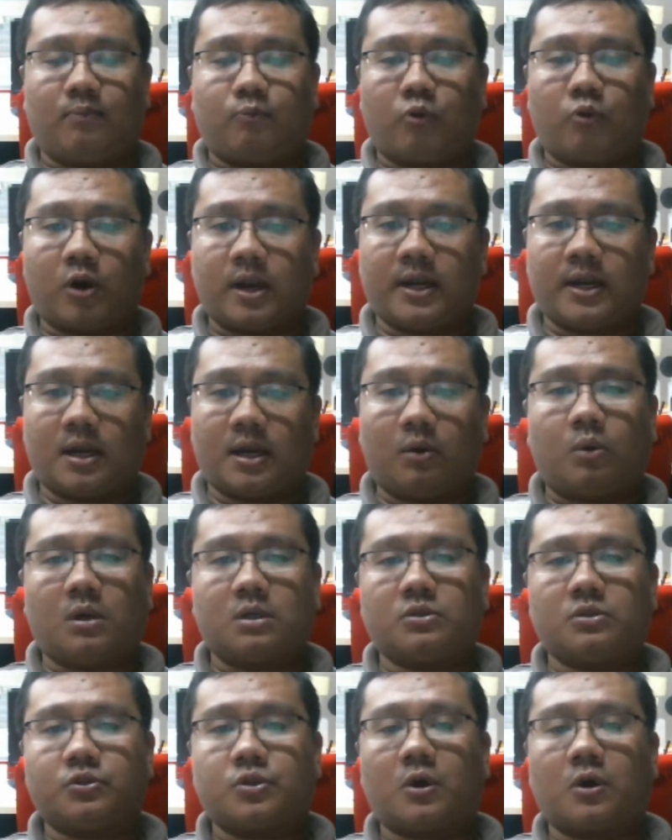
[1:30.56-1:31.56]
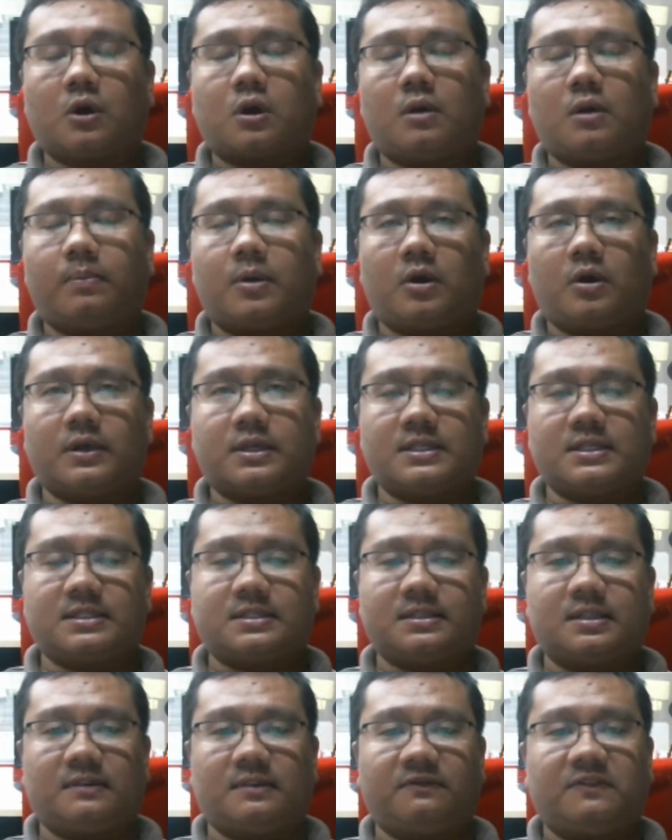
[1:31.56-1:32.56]
point I want to talk about is
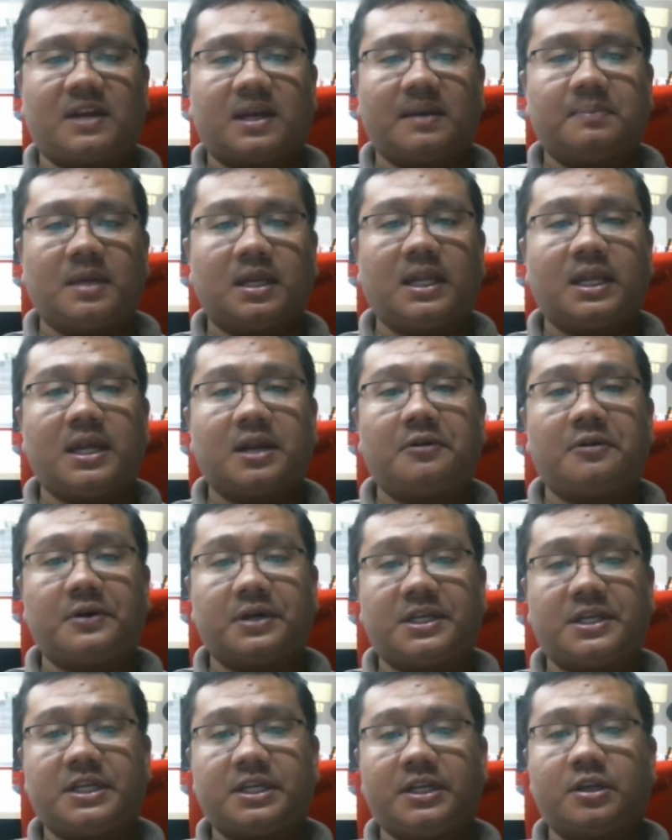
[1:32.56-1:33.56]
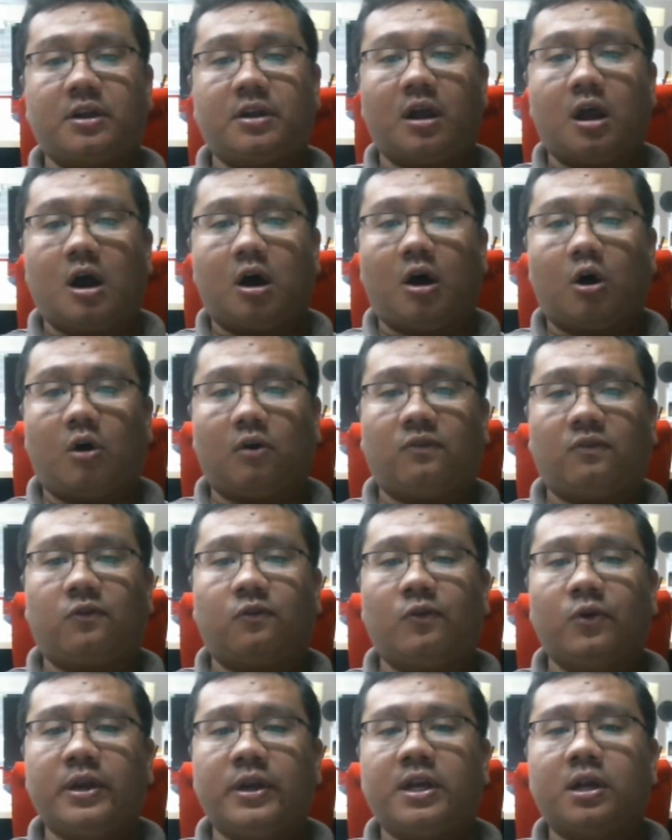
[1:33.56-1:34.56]
the familiarity of
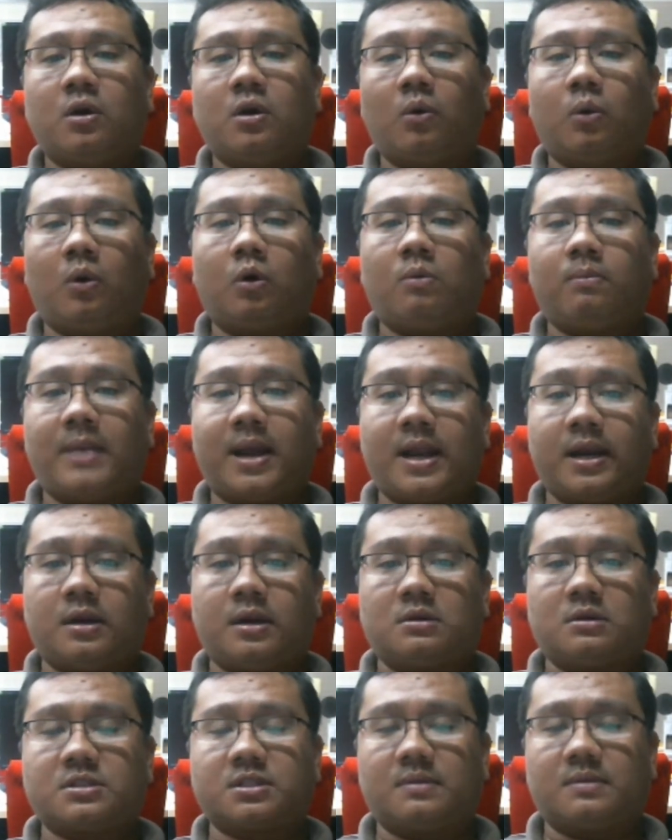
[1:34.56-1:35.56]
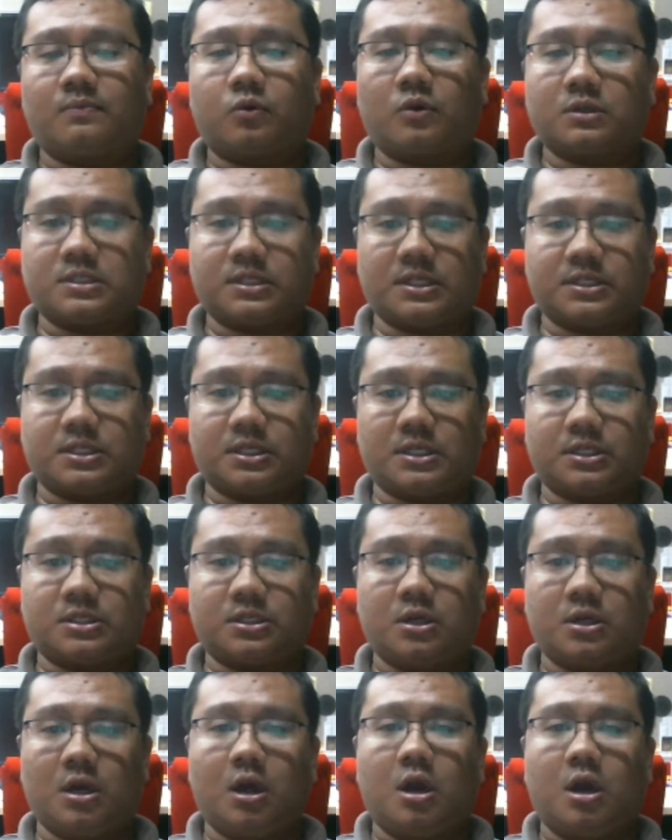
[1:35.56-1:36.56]
real world manuals and processes.
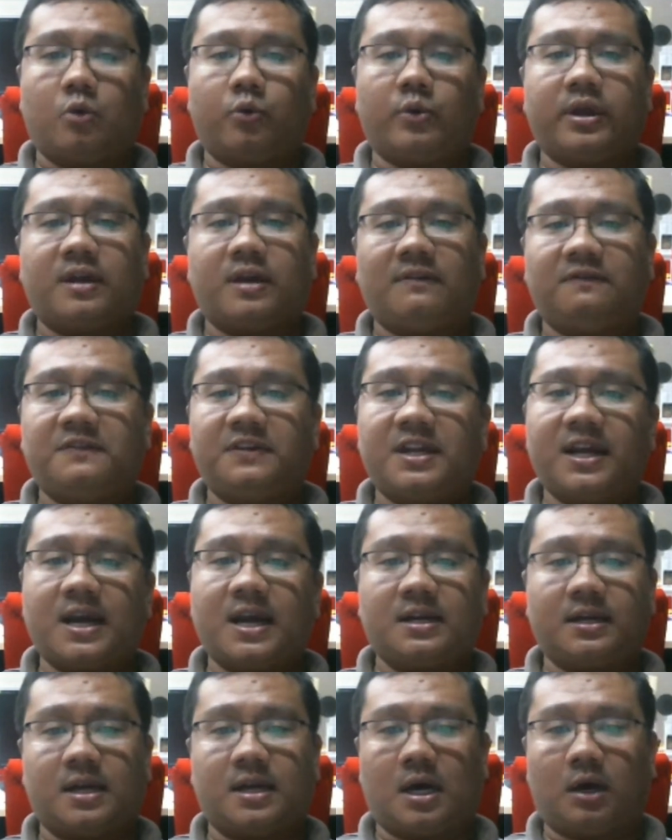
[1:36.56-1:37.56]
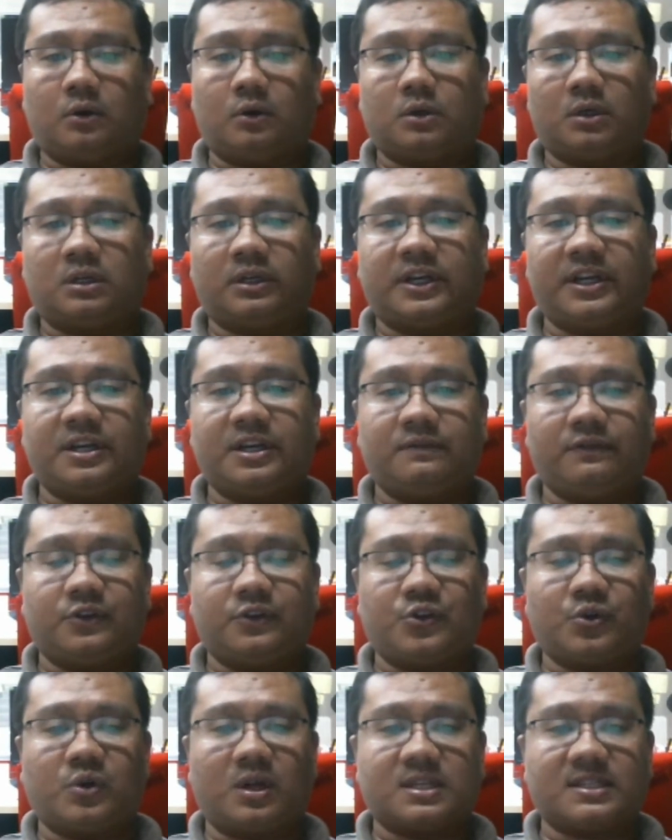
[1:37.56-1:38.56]
We have done our
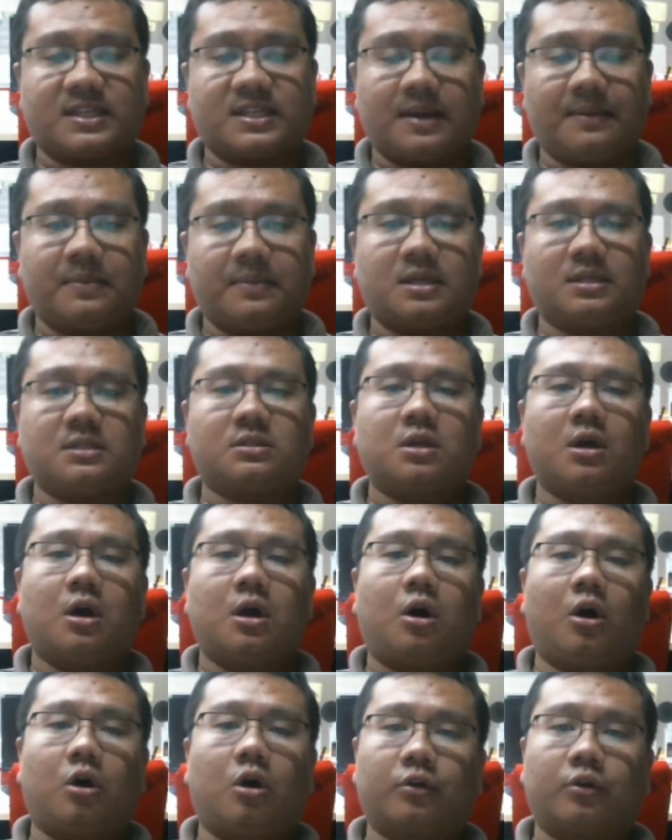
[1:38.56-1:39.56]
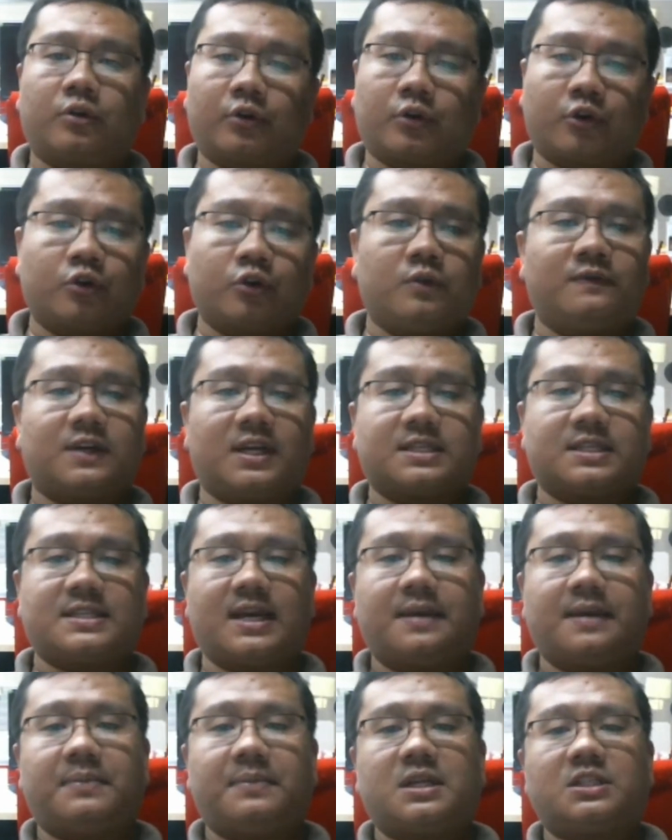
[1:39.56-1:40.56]
individual assignments or group
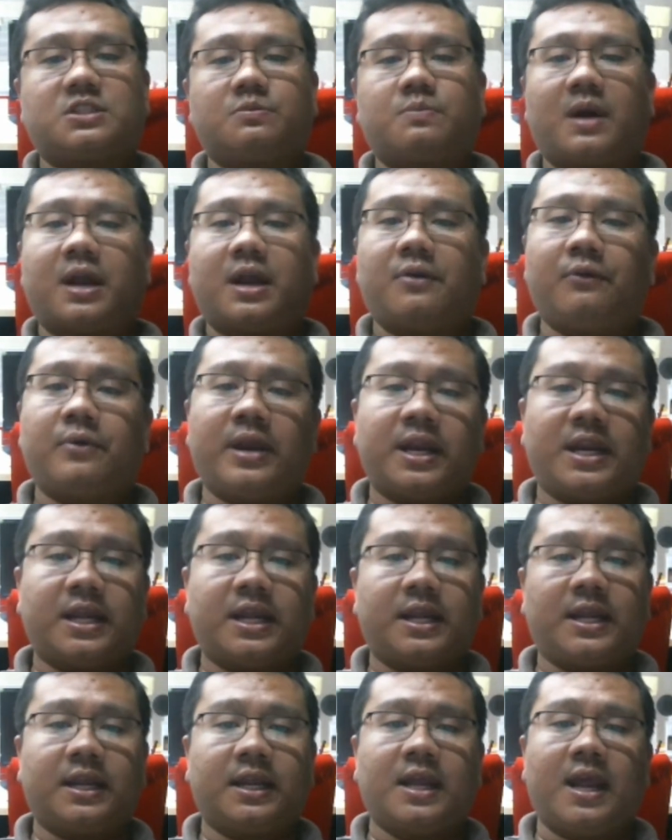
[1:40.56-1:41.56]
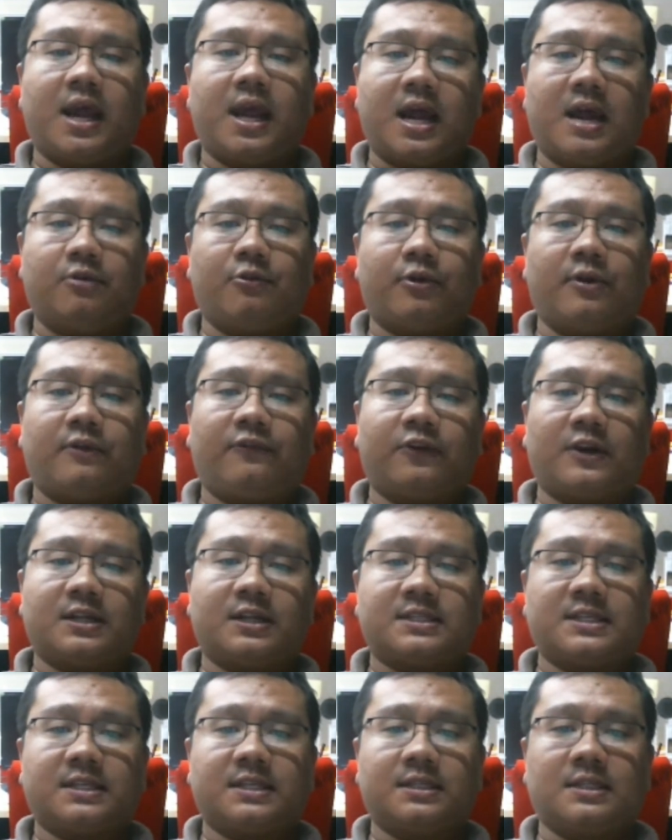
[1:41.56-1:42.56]
assignments by reading and
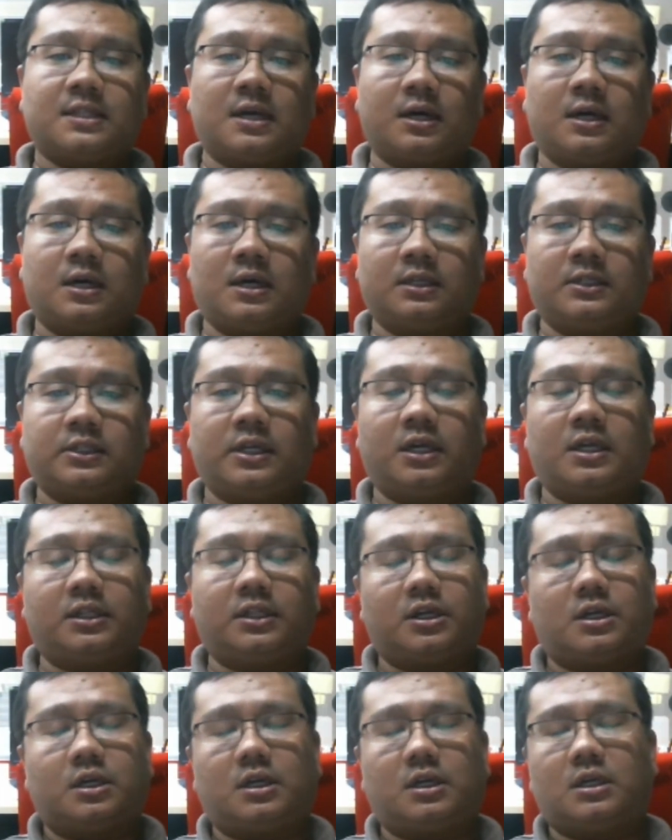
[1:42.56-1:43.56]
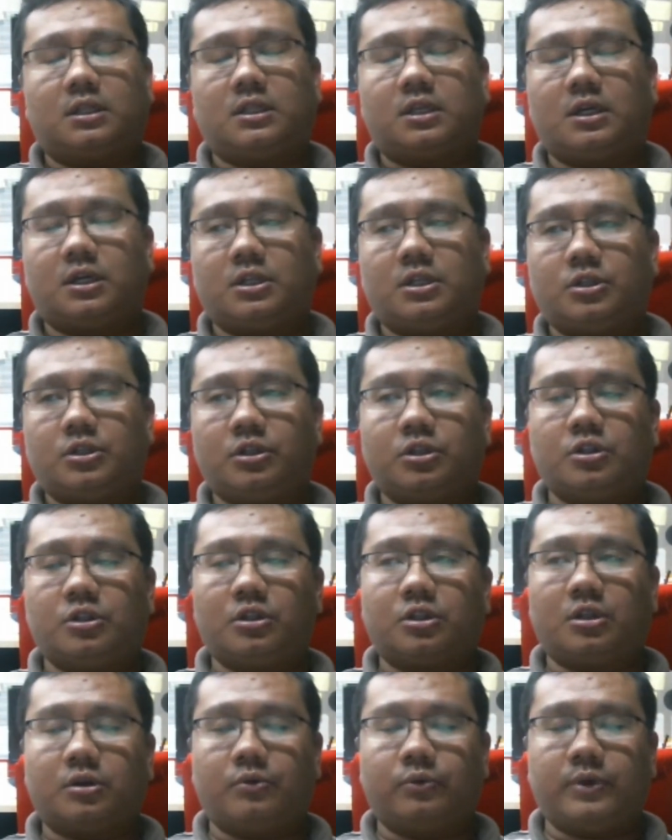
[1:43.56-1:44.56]
referencing the
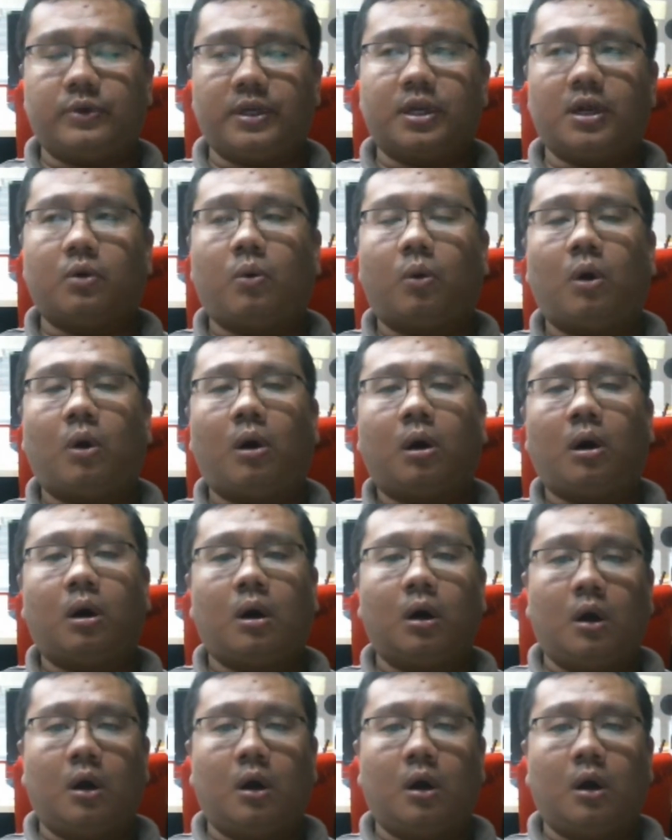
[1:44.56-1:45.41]
real world